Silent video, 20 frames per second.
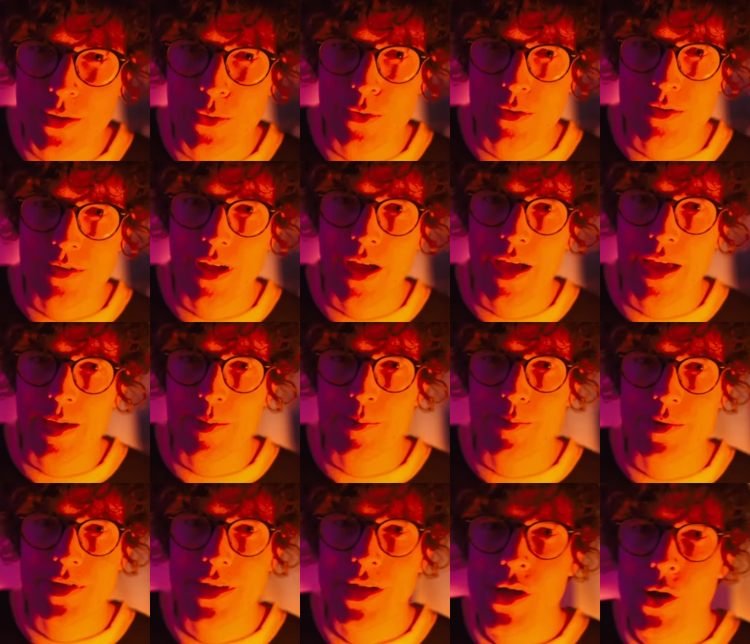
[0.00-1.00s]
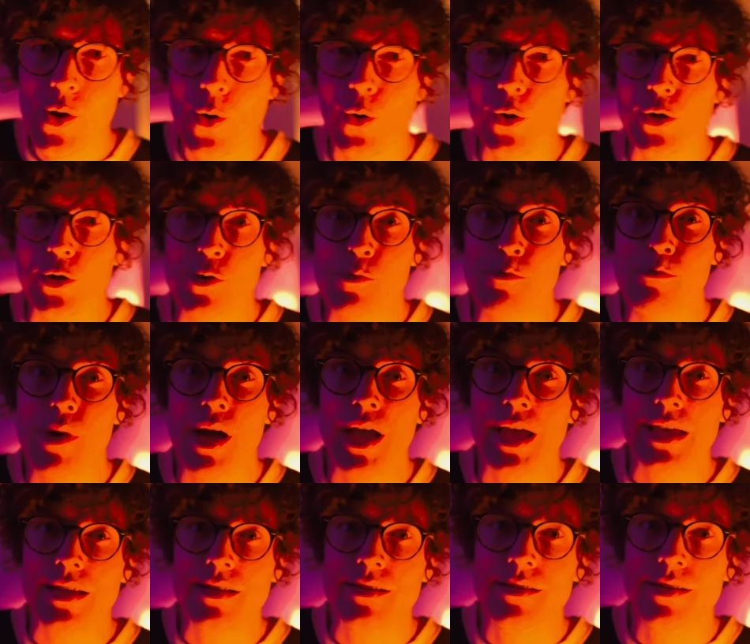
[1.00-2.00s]
at all times or you
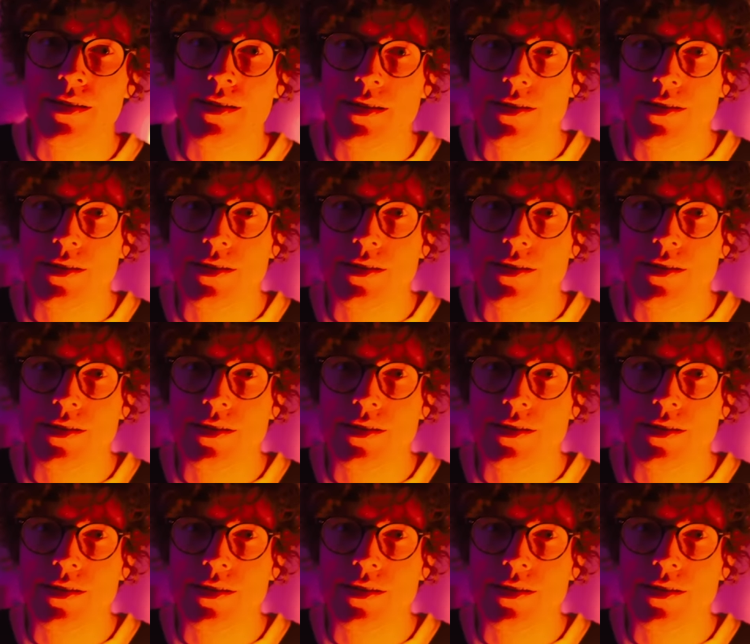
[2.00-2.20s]
might